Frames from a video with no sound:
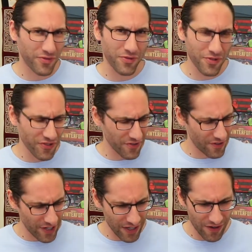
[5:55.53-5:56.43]
The rules
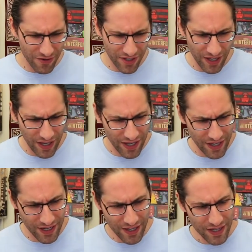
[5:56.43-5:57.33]
are like
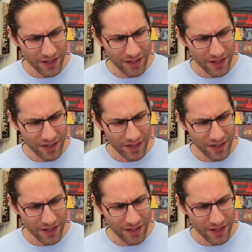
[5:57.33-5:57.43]
okay,